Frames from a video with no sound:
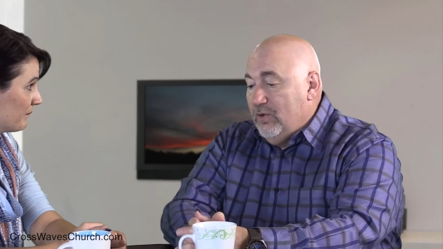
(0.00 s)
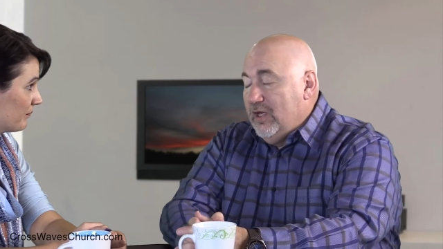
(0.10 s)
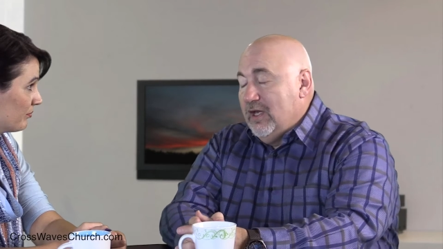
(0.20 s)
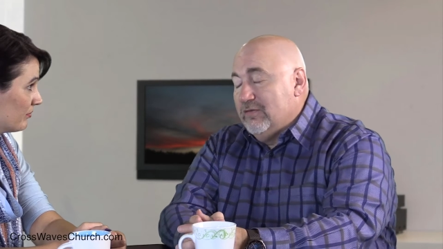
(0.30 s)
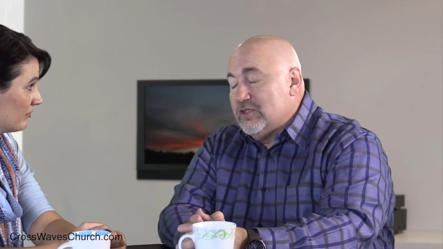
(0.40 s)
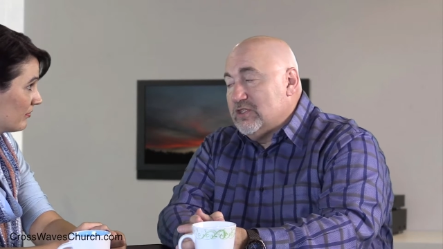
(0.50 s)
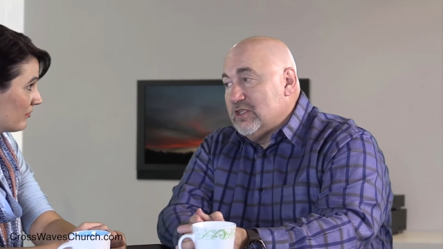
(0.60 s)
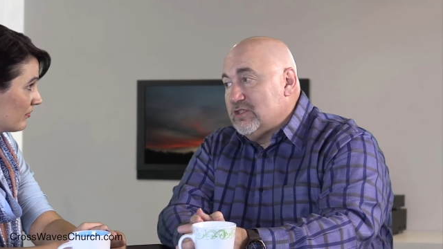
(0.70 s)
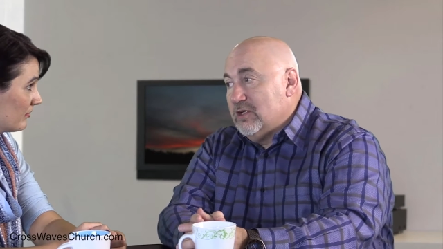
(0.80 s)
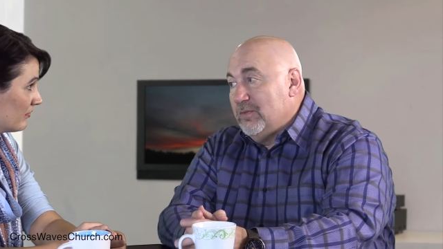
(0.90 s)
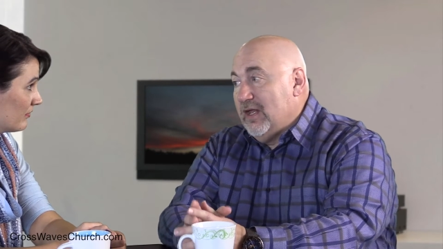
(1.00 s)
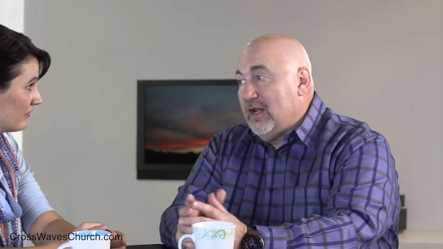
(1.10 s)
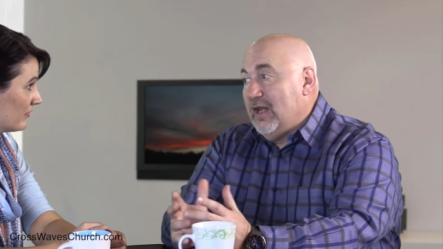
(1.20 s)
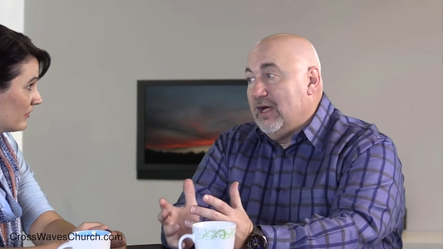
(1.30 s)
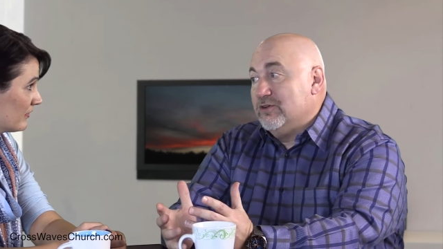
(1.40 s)
Speaker 1: we have a system that
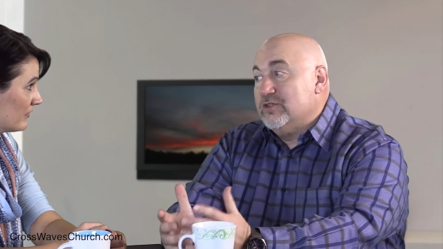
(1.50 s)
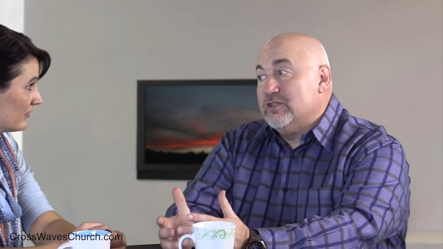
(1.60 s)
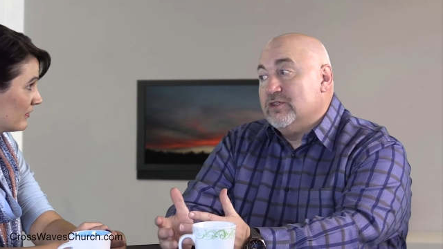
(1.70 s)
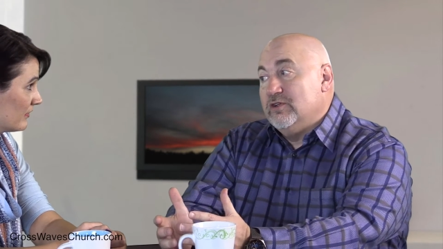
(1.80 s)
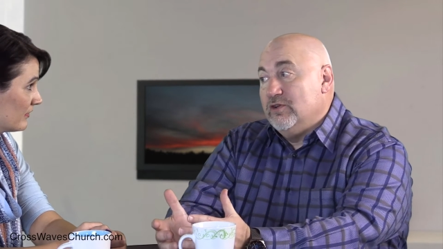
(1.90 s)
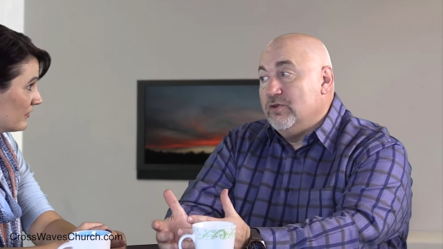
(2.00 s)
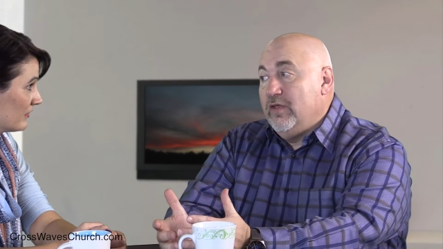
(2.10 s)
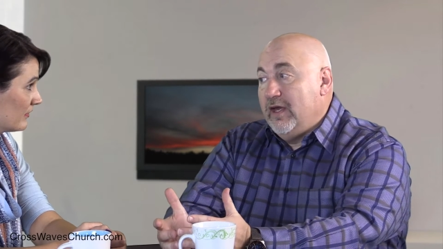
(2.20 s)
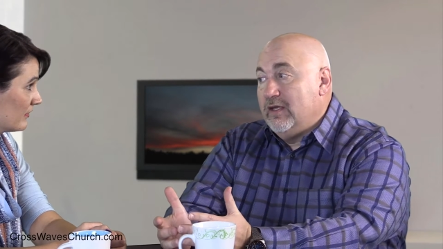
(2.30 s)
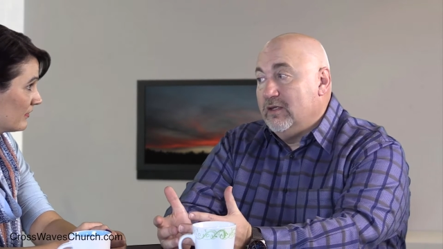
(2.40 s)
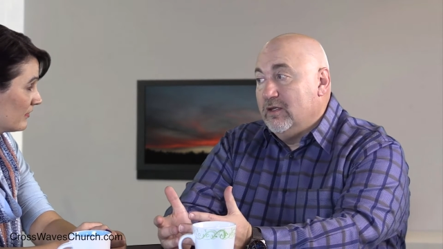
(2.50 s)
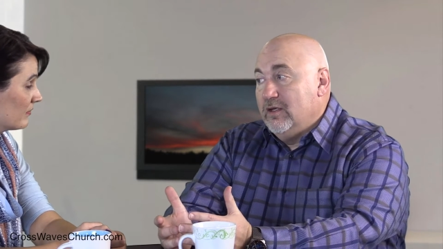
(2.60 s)
allows us to do that.